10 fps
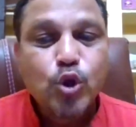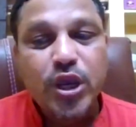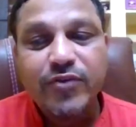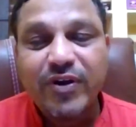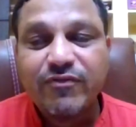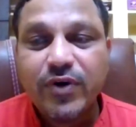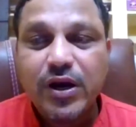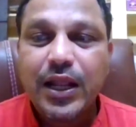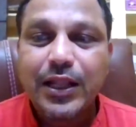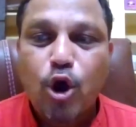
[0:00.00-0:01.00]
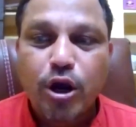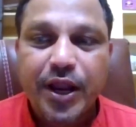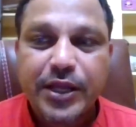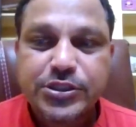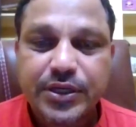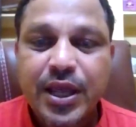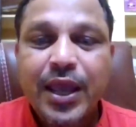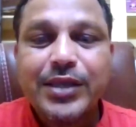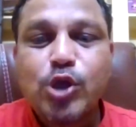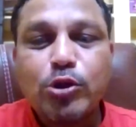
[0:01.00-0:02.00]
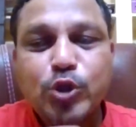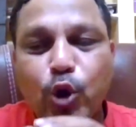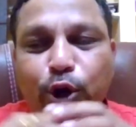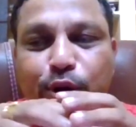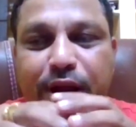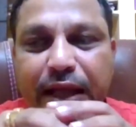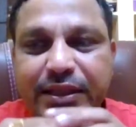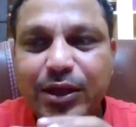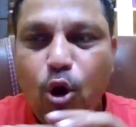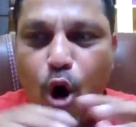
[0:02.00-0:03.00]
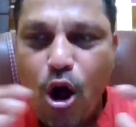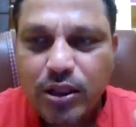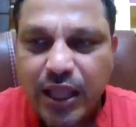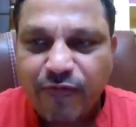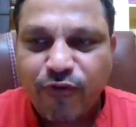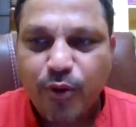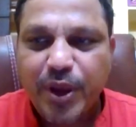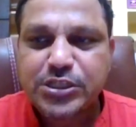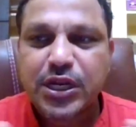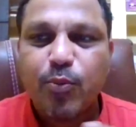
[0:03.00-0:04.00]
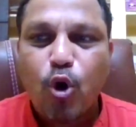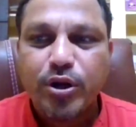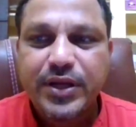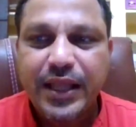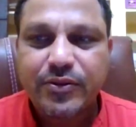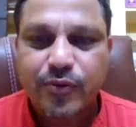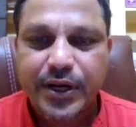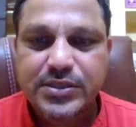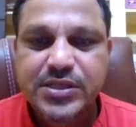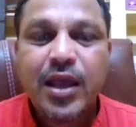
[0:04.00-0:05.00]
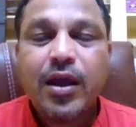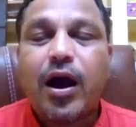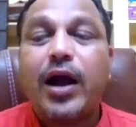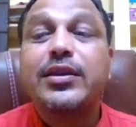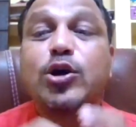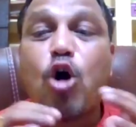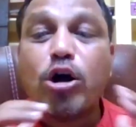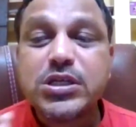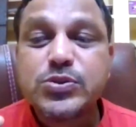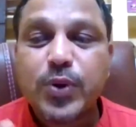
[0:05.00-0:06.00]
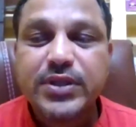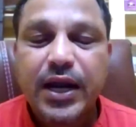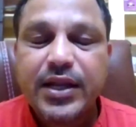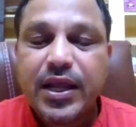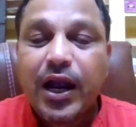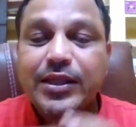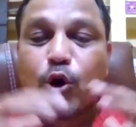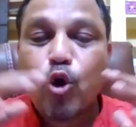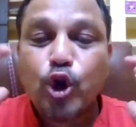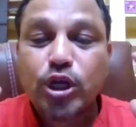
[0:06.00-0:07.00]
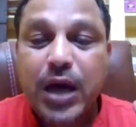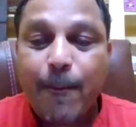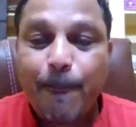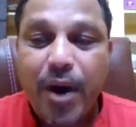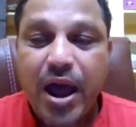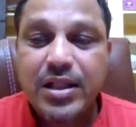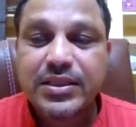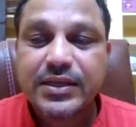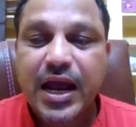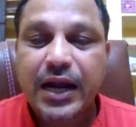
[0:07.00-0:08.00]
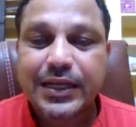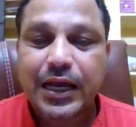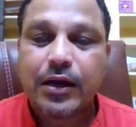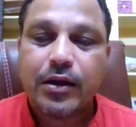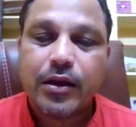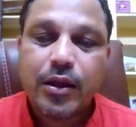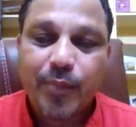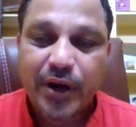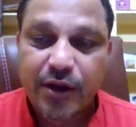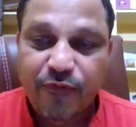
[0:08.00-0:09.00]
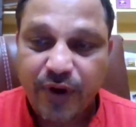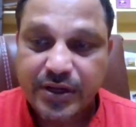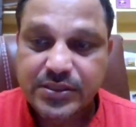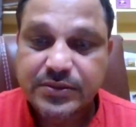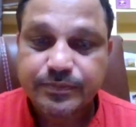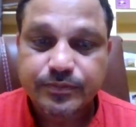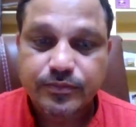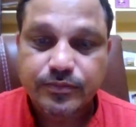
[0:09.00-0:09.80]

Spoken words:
So even World Health Organization is also going to gather all the information about death rates and the causes for that, and they're going to compile the data, my dear friends.